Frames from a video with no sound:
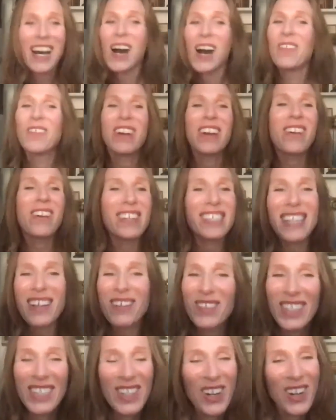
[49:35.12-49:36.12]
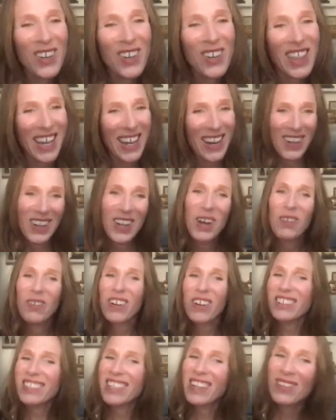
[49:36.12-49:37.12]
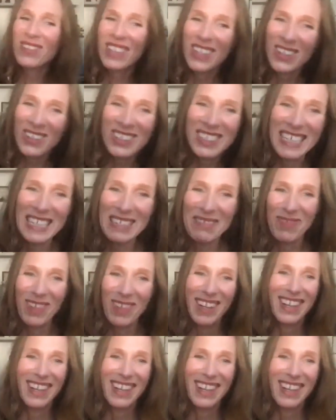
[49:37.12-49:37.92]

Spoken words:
We always have to go there. We always have to go deep.